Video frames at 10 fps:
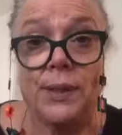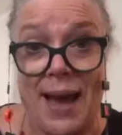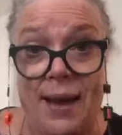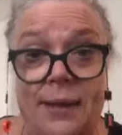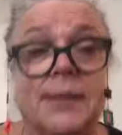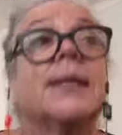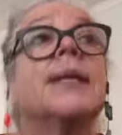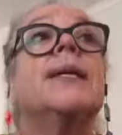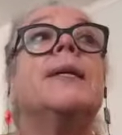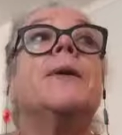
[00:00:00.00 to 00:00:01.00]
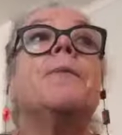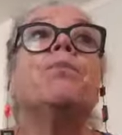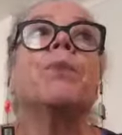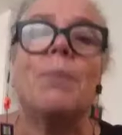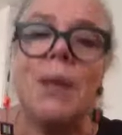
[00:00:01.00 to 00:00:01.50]
tax,
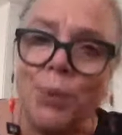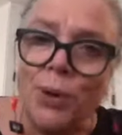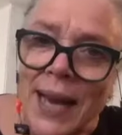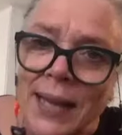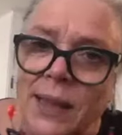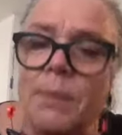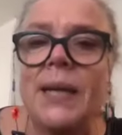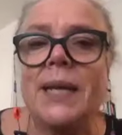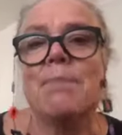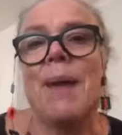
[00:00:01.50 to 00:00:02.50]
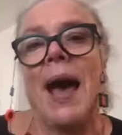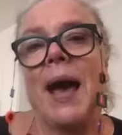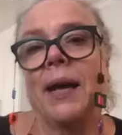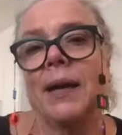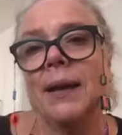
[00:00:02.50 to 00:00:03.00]
people get the money back